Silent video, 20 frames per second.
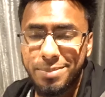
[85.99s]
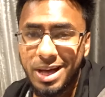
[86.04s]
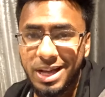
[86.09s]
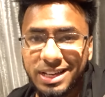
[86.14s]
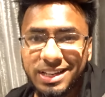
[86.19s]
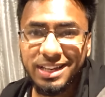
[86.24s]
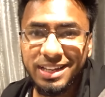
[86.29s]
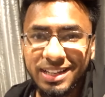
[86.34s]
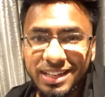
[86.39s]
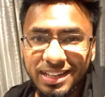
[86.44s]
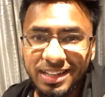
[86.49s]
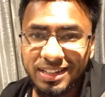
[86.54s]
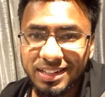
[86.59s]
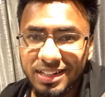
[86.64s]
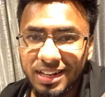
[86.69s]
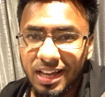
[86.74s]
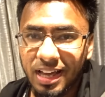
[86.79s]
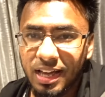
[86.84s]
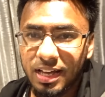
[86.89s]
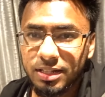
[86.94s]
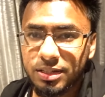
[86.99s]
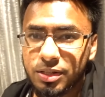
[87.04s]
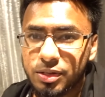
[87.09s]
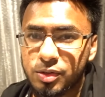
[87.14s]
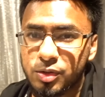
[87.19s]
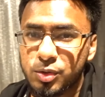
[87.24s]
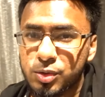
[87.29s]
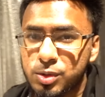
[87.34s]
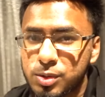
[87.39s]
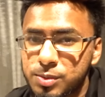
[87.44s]
Back again at the
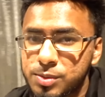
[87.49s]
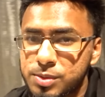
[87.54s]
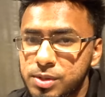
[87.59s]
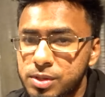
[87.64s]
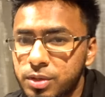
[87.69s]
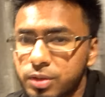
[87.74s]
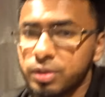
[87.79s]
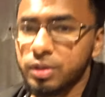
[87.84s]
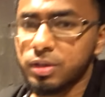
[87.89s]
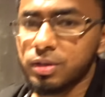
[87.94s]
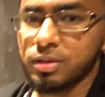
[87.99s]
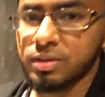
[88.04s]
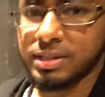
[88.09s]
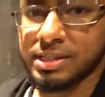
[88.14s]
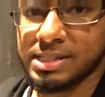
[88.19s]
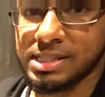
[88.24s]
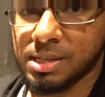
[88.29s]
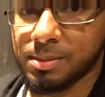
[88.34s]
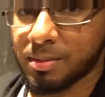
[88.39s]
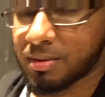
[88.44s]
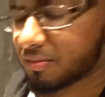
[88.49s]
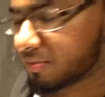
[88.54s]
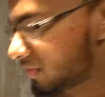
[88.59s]
YouTube studio. This time I